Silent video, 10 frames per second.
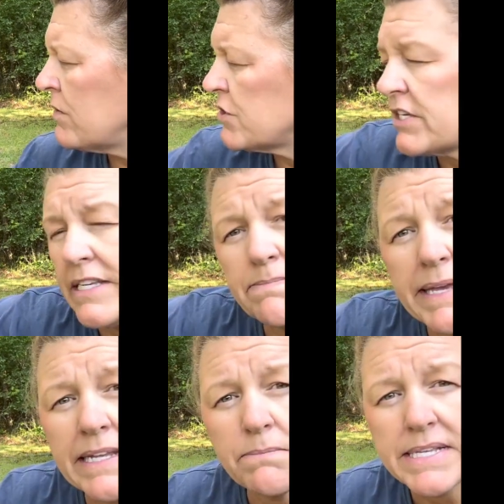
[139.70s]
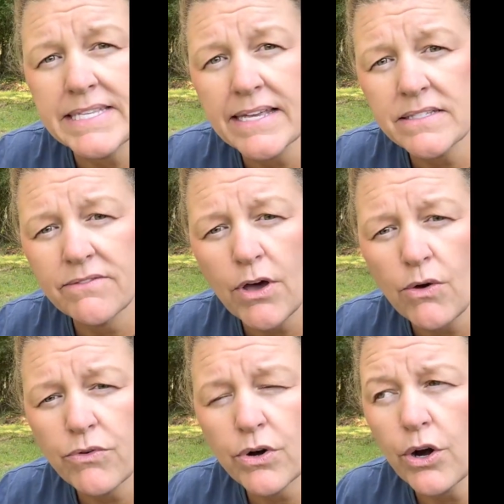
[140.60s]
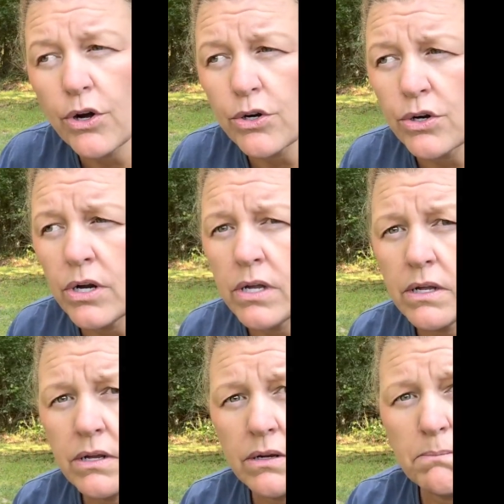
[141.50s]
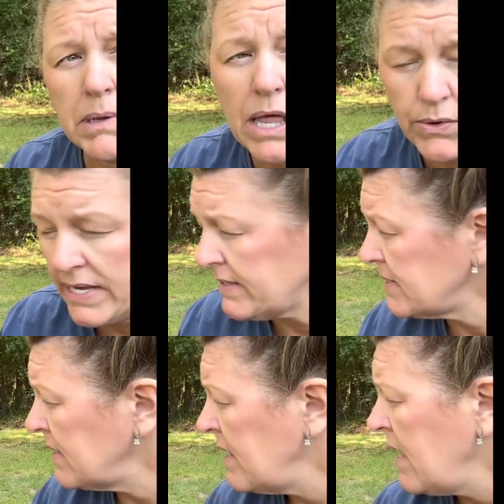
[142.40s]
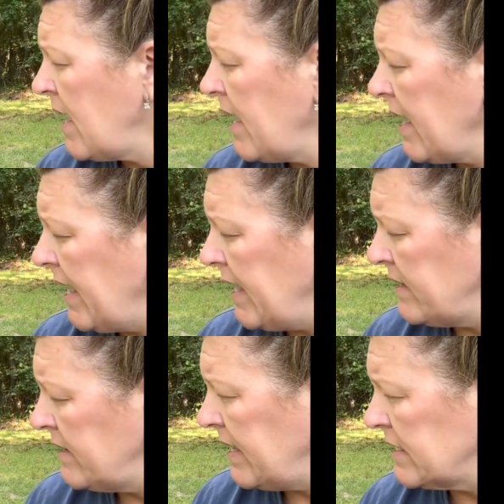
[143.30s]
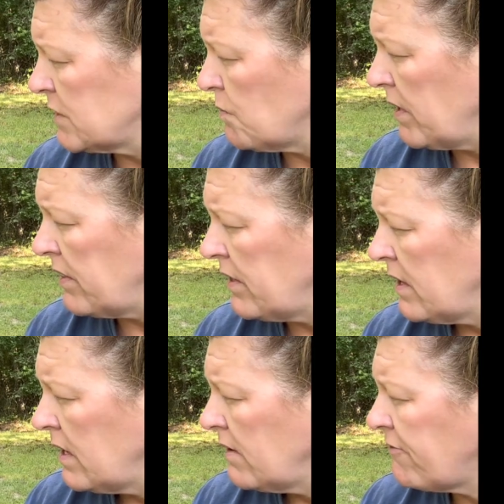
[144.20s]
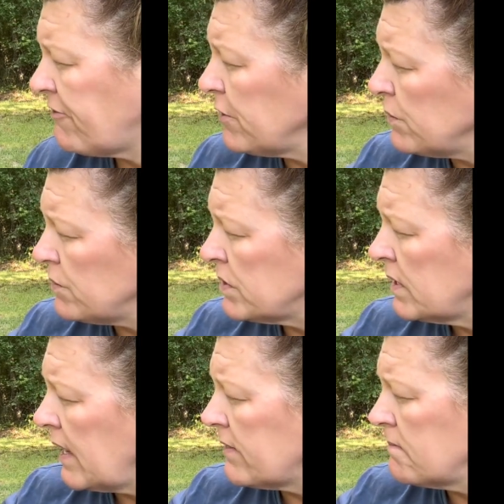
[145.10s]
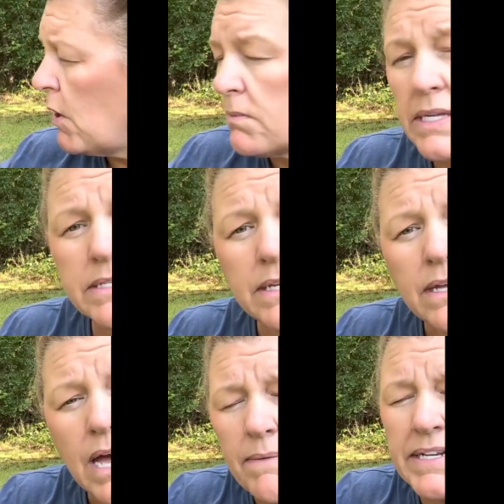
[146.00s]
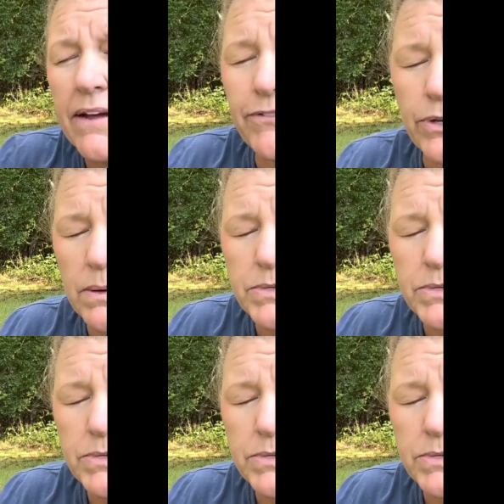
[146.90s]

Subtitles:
she is being possessive over her belongings, and it's with food at the moment. I mean, not food, I'm